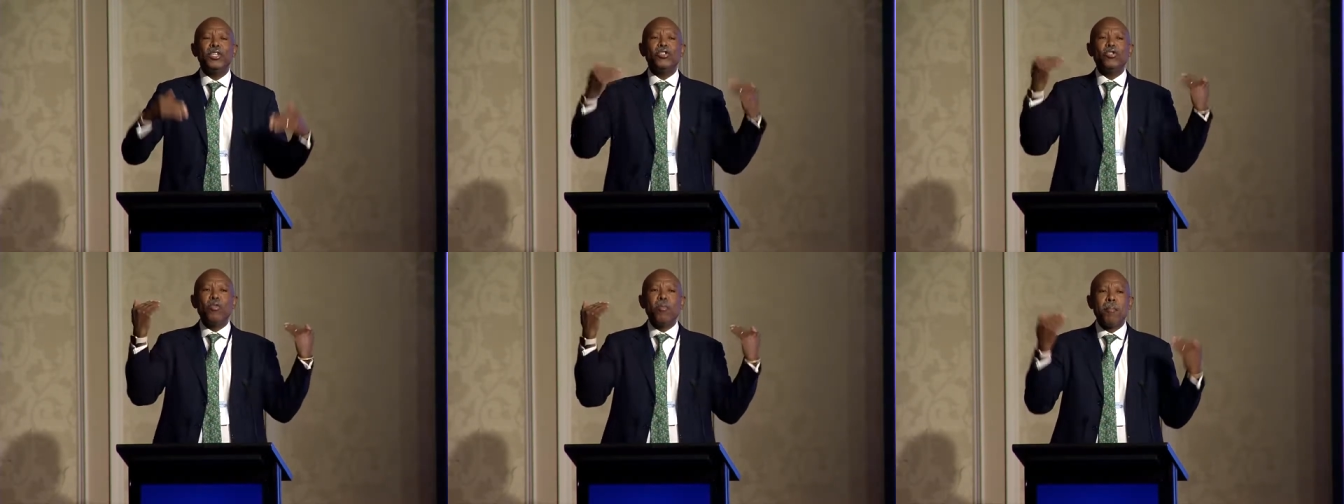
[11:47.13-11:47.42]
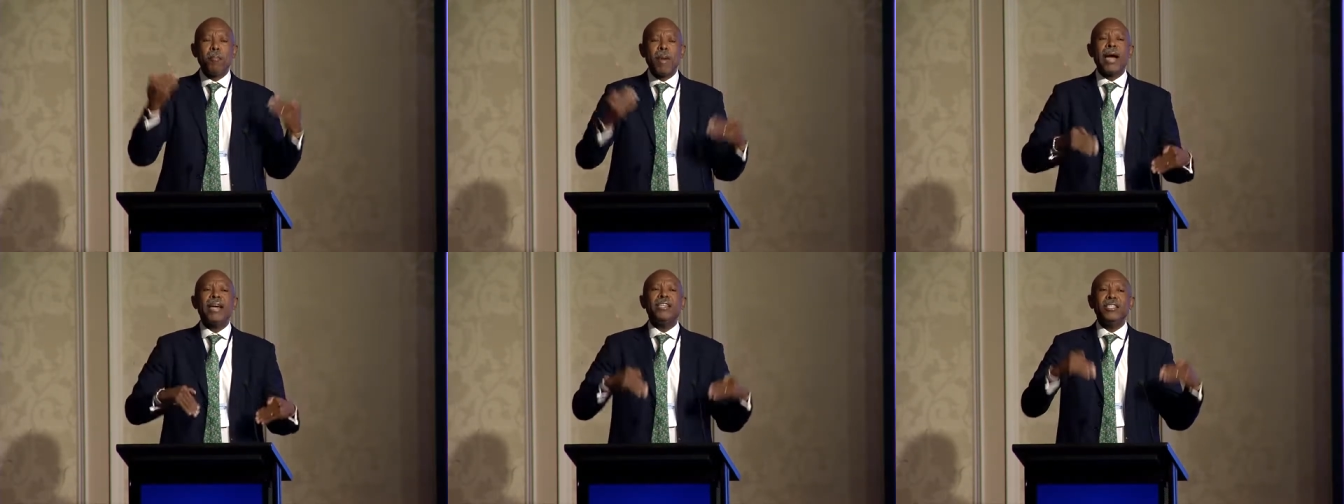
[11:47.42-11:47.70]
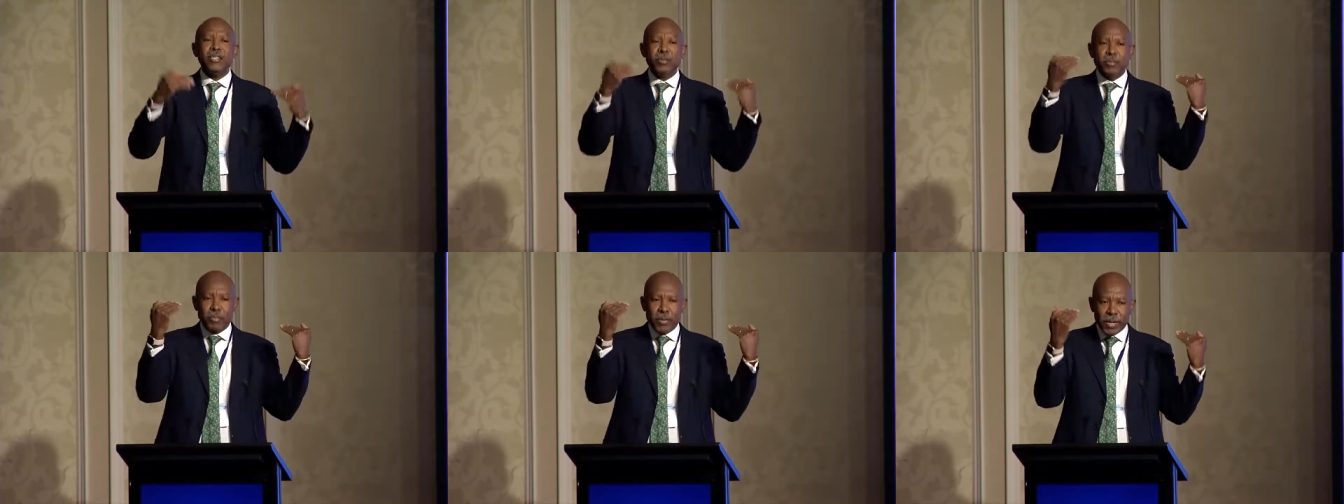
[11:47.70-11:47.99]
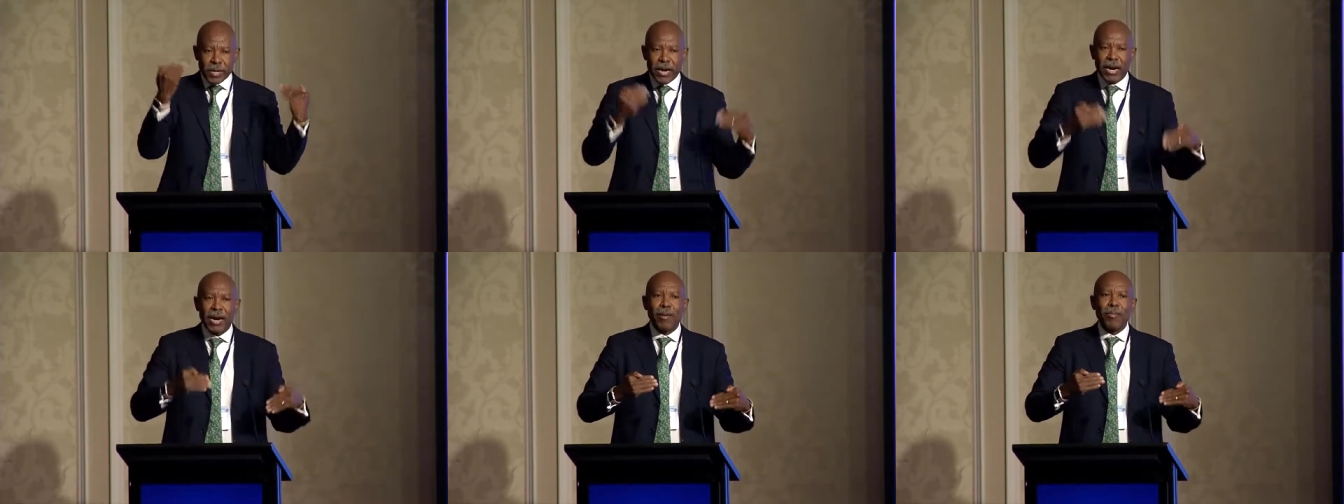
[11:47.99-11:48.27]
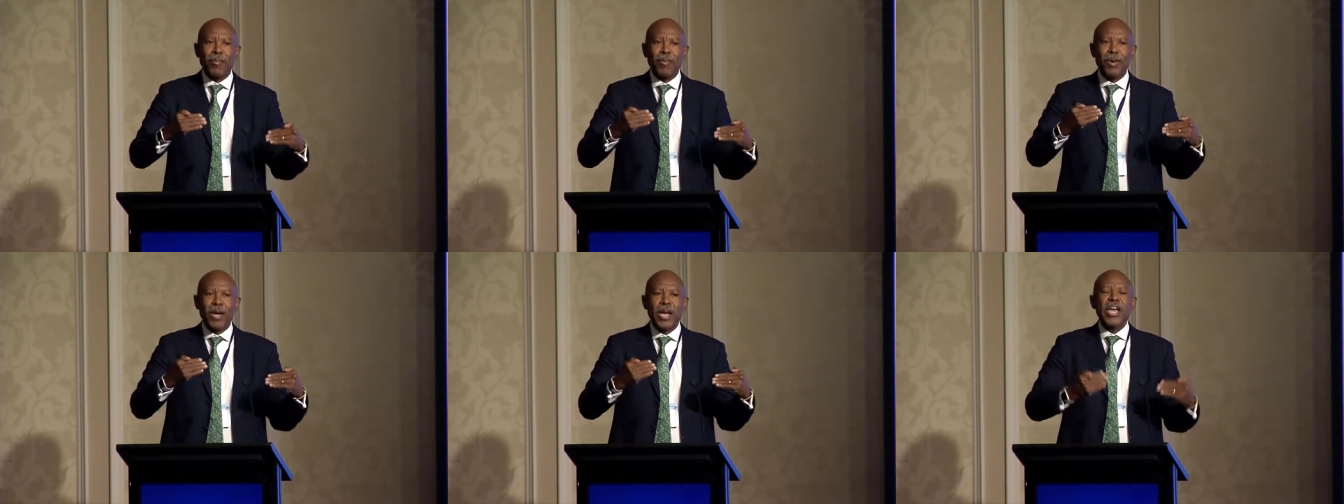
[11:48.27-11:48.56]
you might
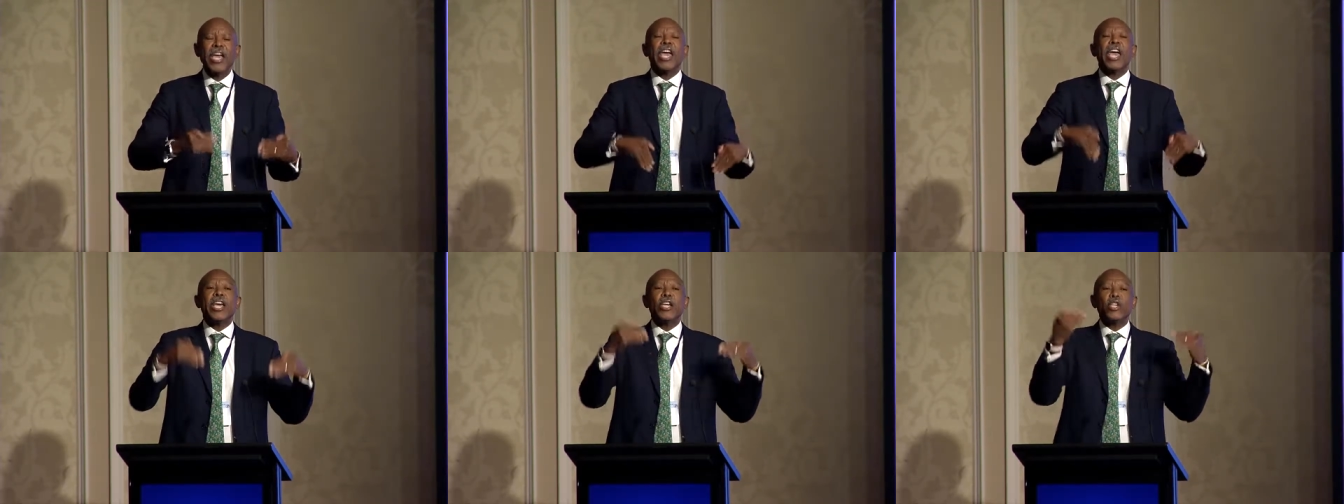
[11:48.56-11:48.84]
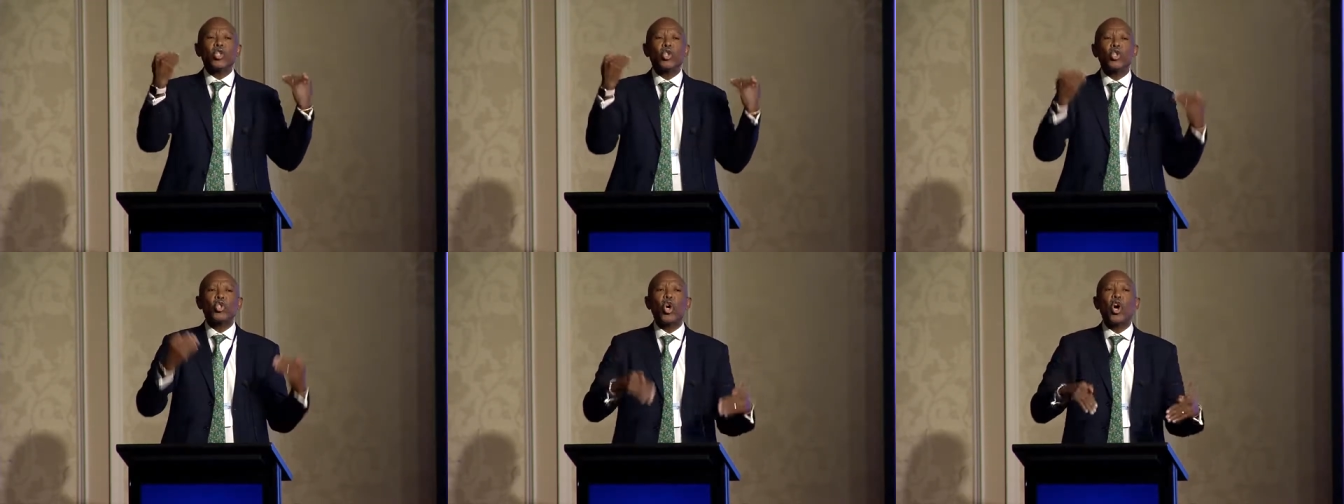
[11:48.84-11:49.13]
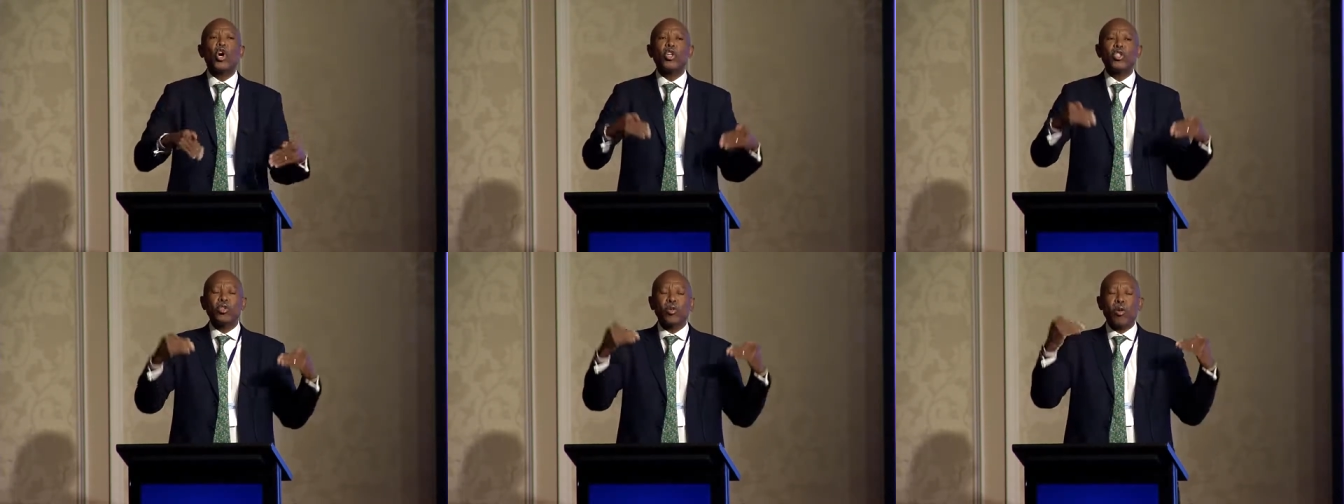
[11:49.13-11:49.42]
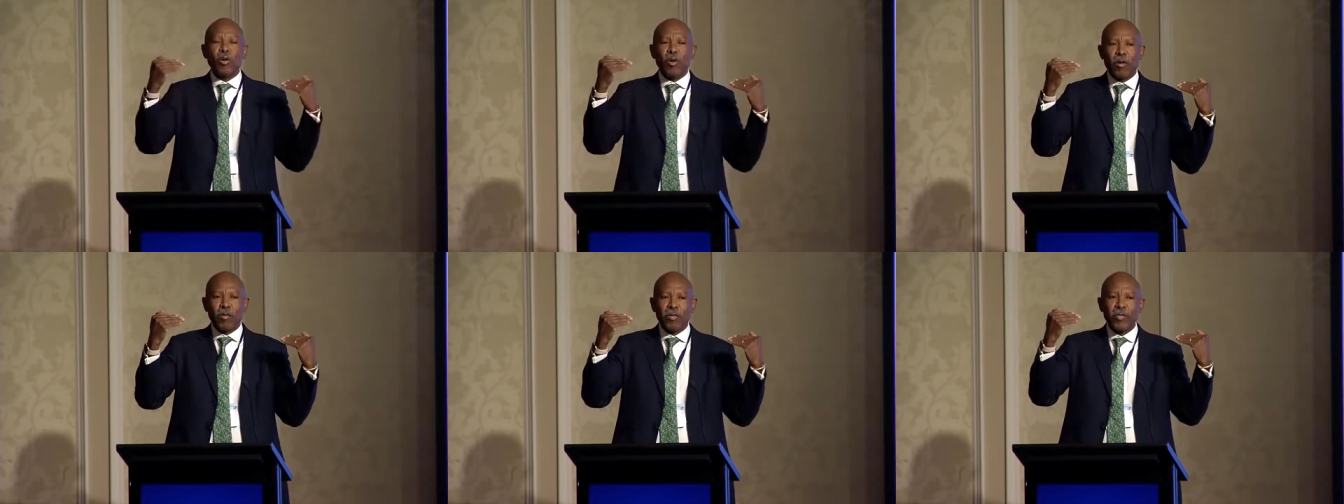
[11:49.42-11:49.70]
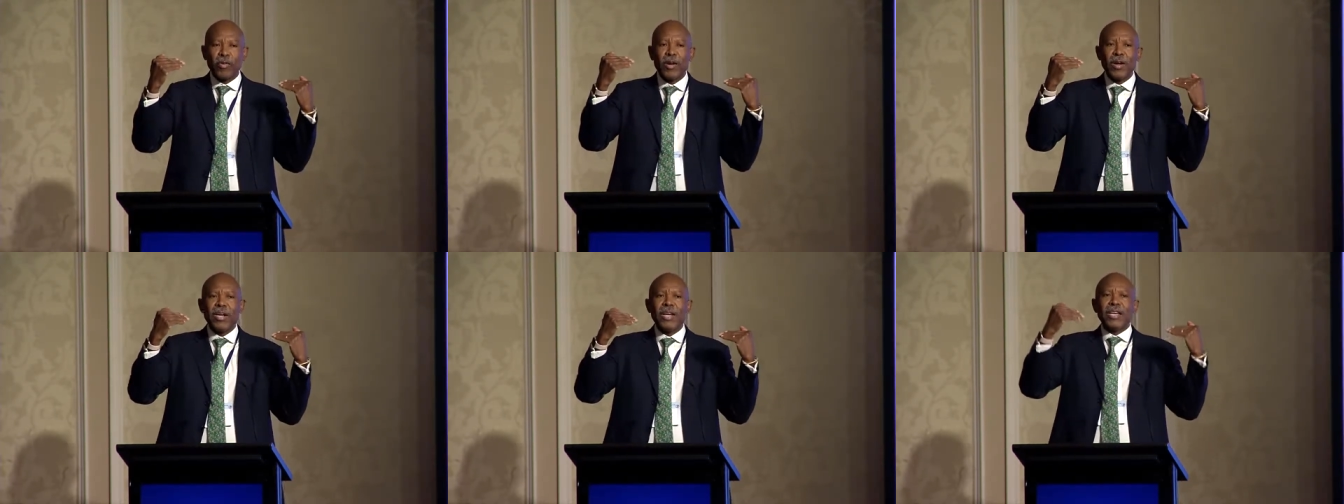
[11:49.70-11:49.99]
become a source of